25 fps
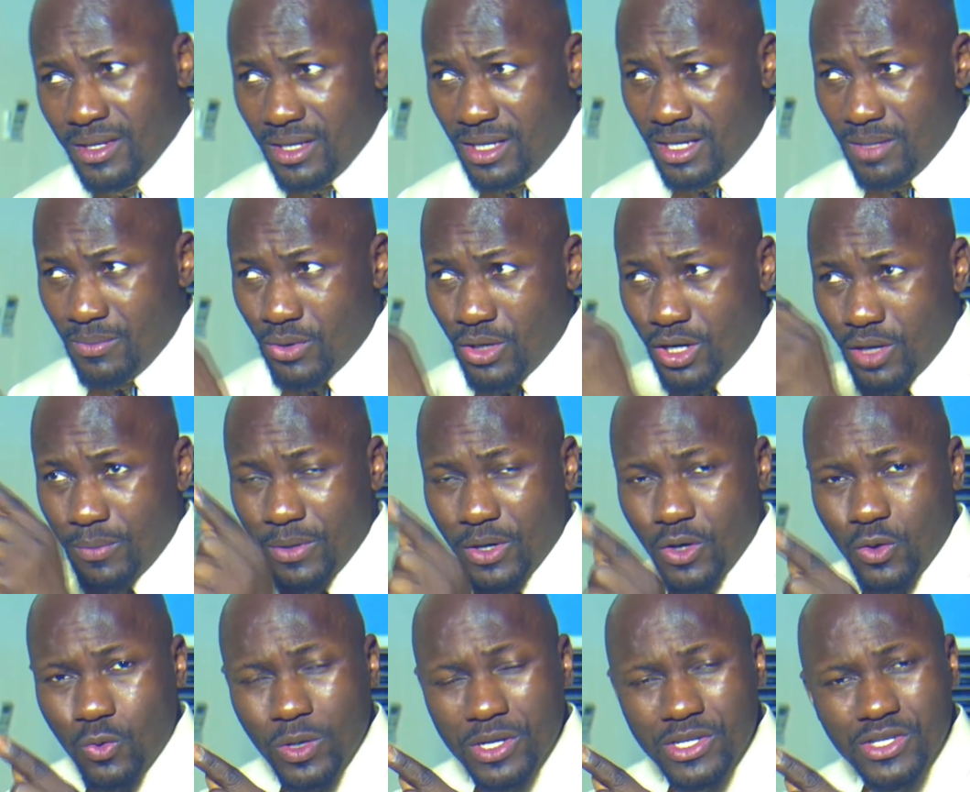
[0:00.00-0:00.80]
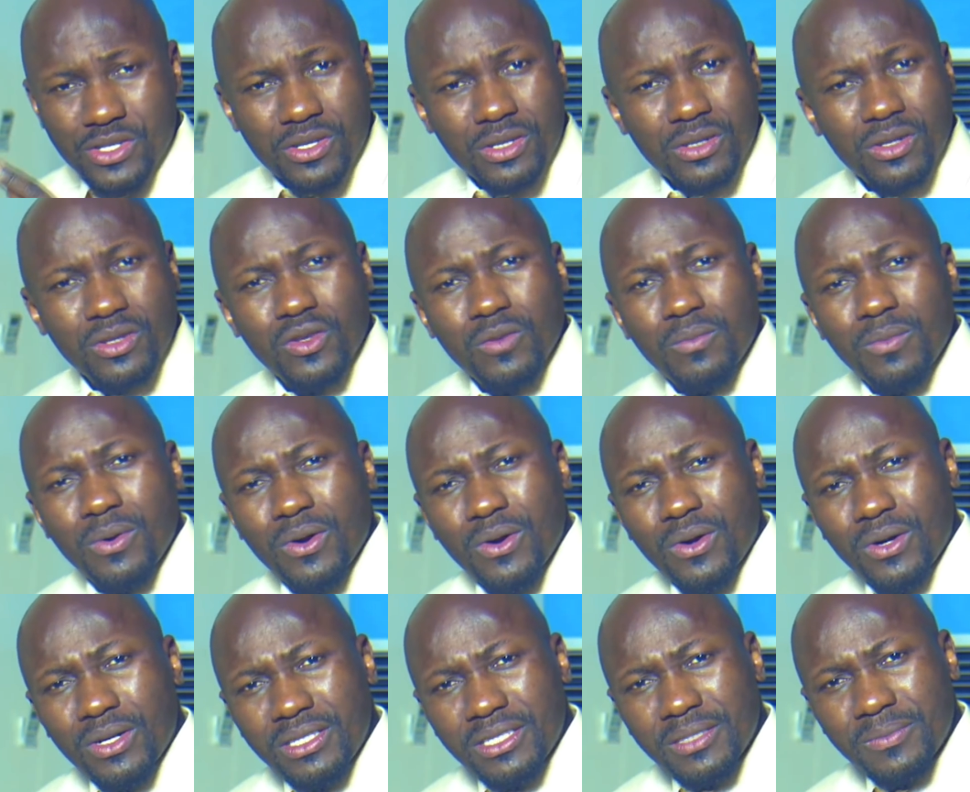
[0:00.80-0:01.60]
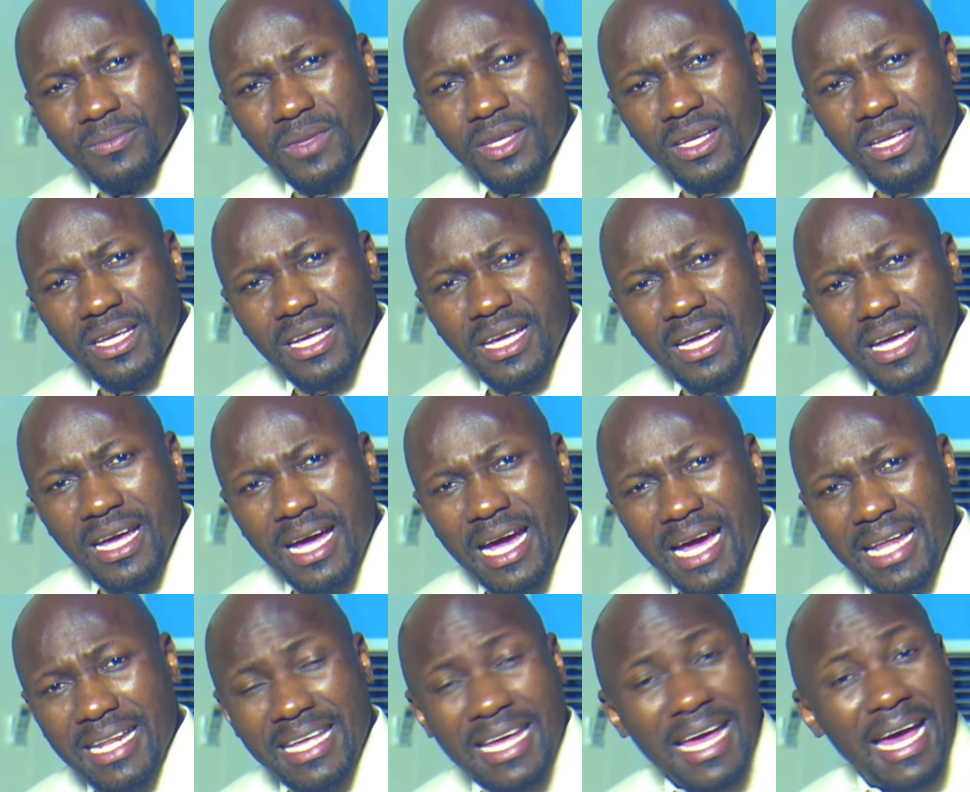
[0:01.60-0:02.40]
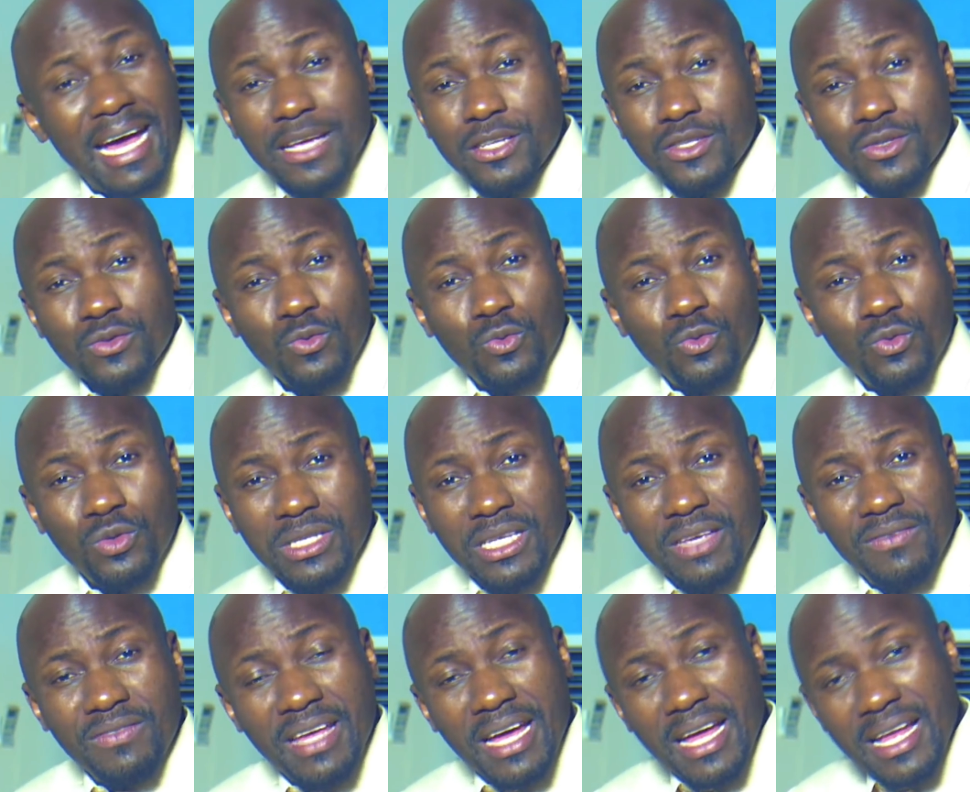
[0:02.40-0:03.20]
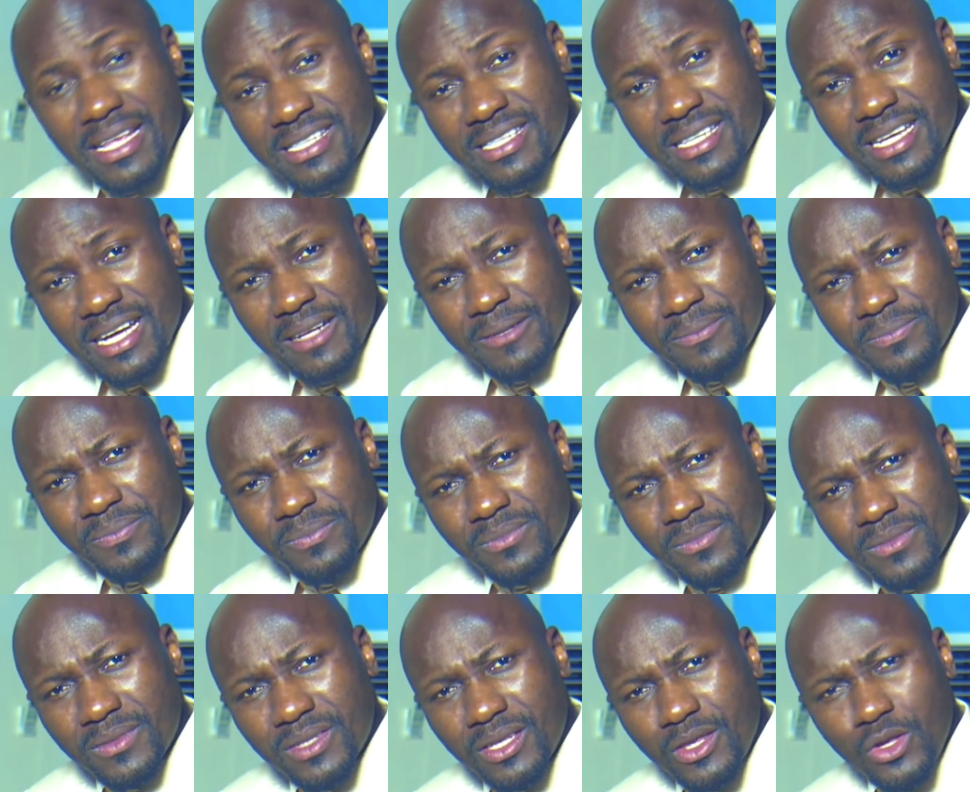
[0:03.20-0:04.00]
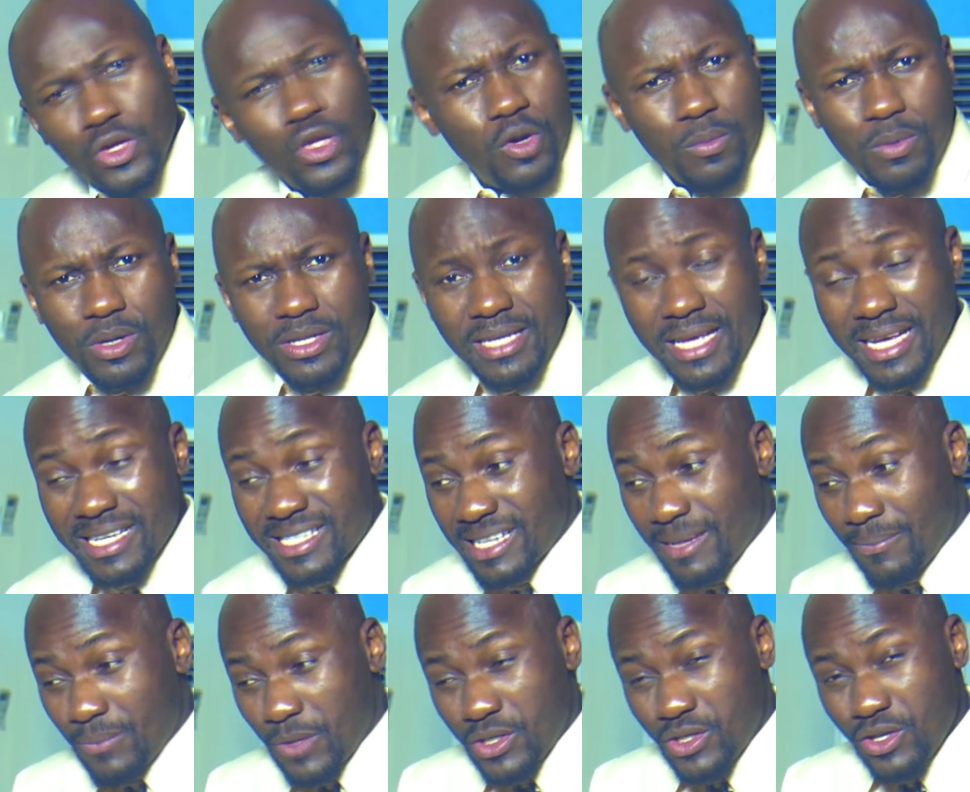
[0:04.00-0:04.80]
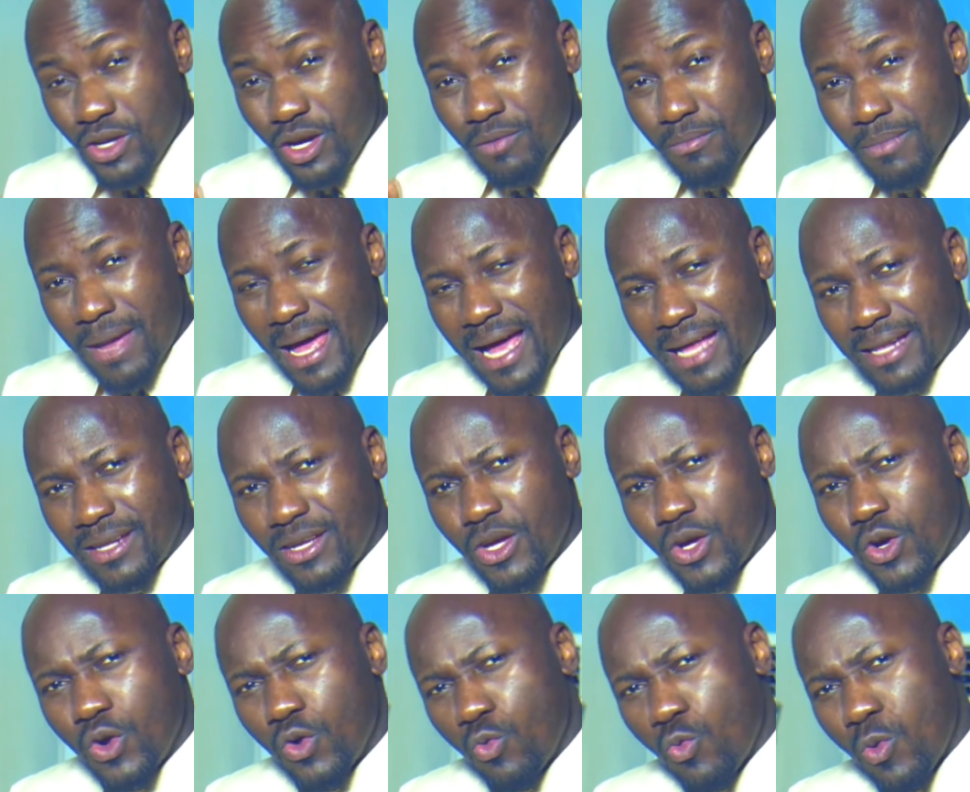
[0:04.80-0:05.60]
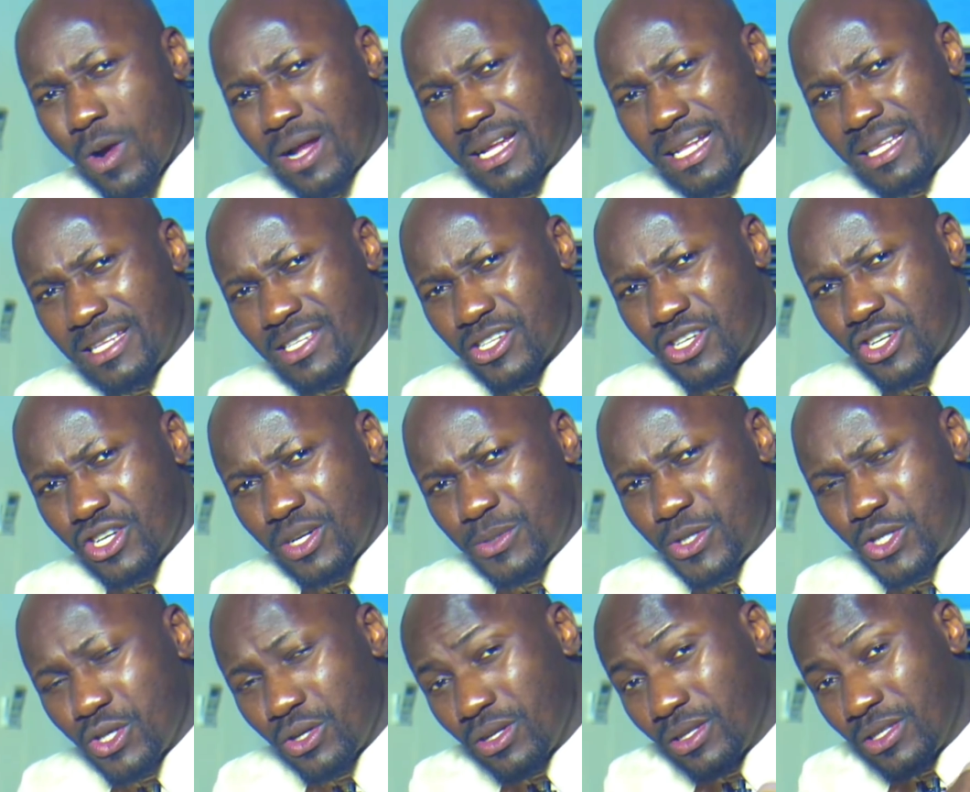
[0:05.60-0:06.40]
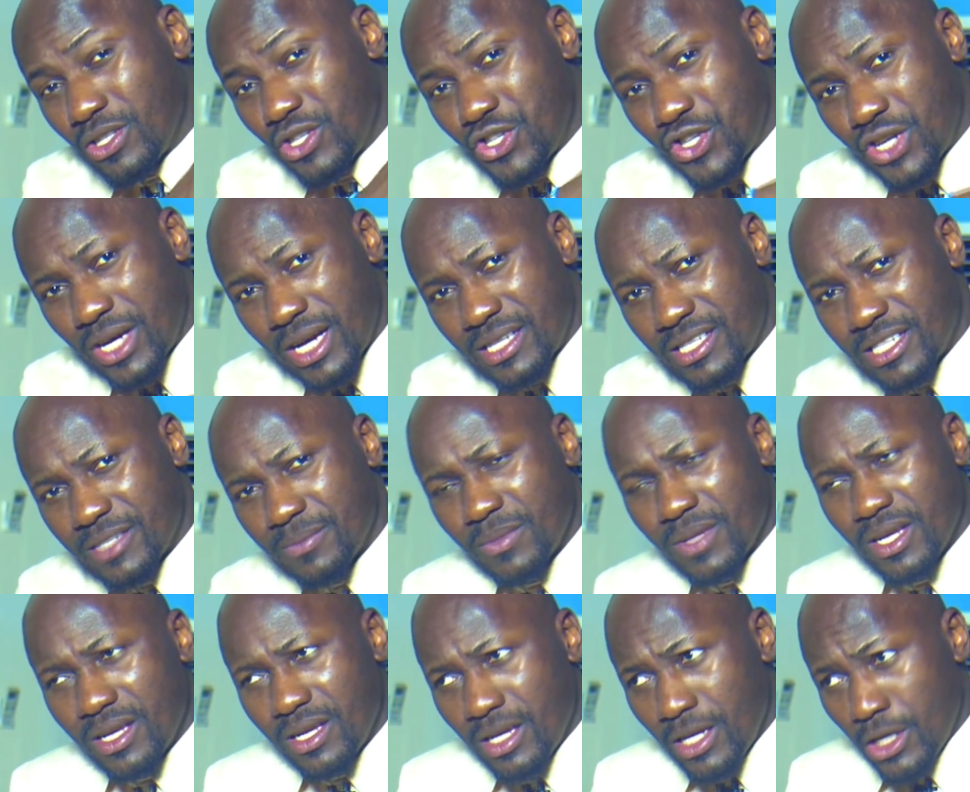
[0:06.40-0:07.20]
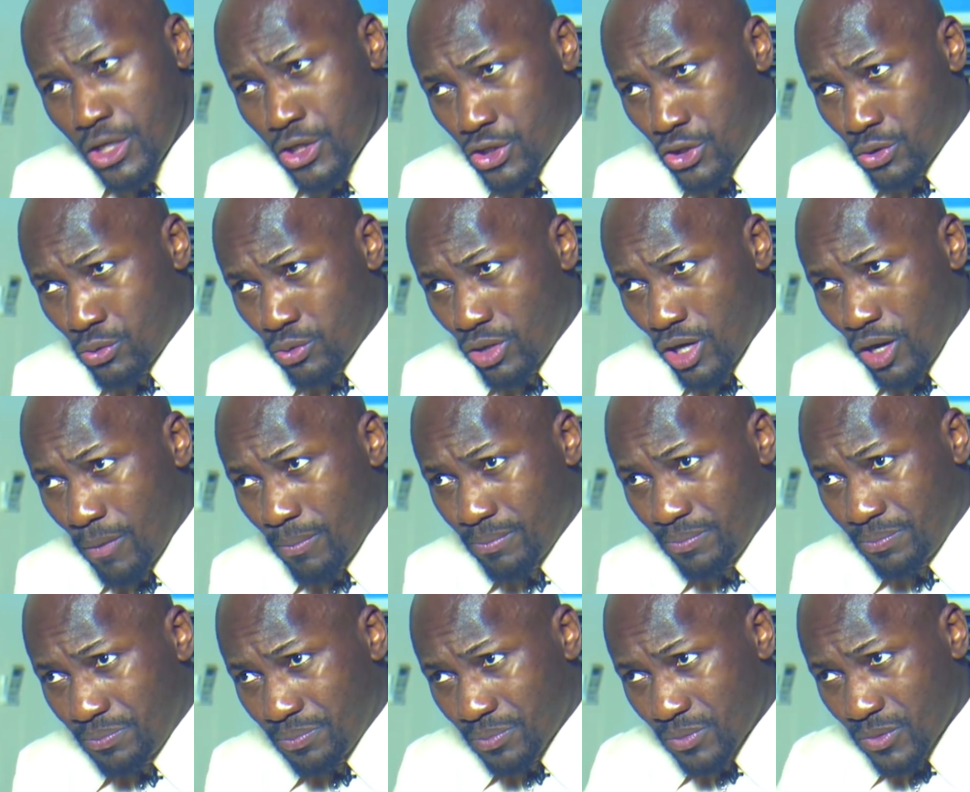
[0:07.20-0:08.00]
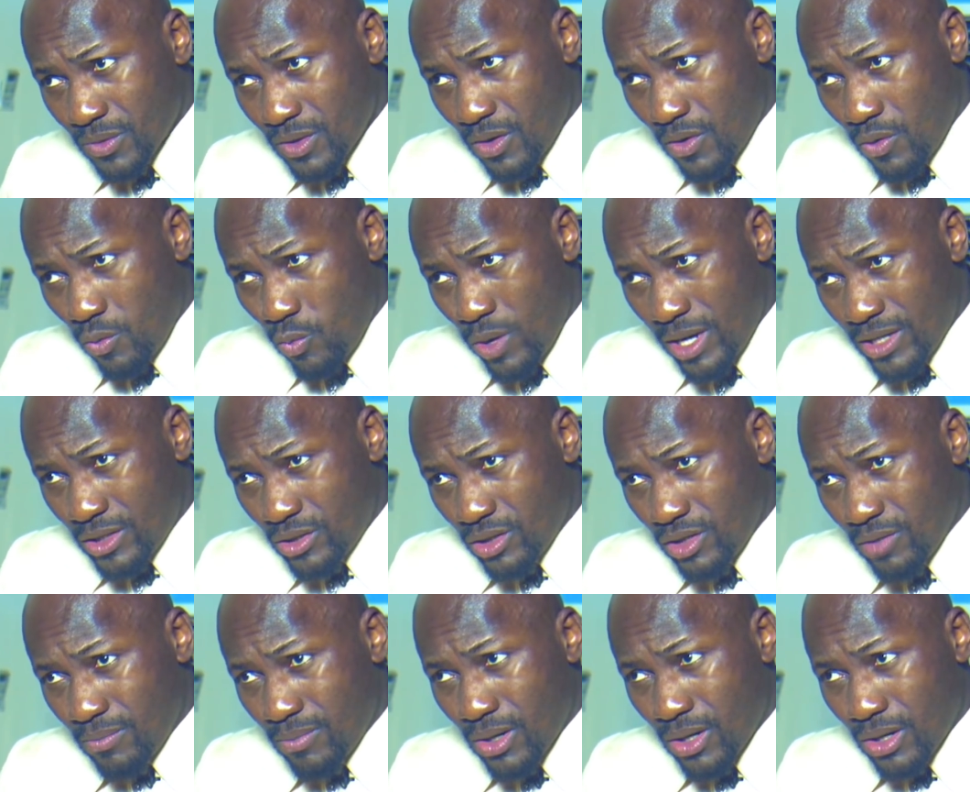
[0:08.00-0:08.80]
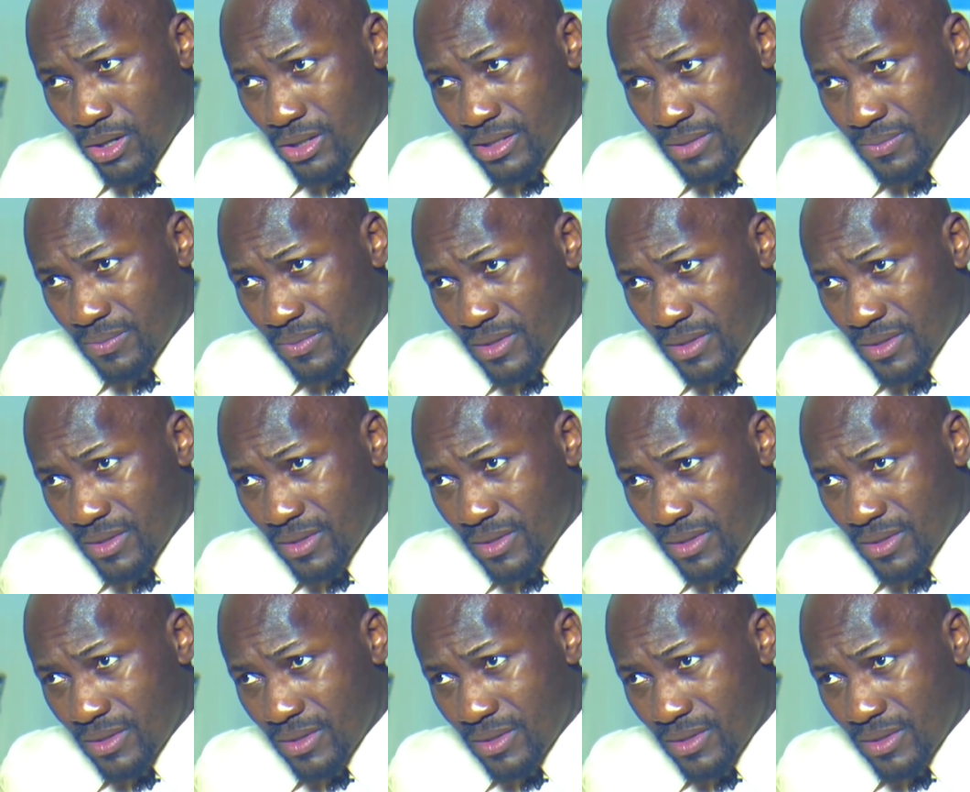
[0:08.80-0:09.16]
He brought up a question on the board, and he asked who could give the answer. Nobody except this young man who had an inscription on his shirt. He stood up, went to the board,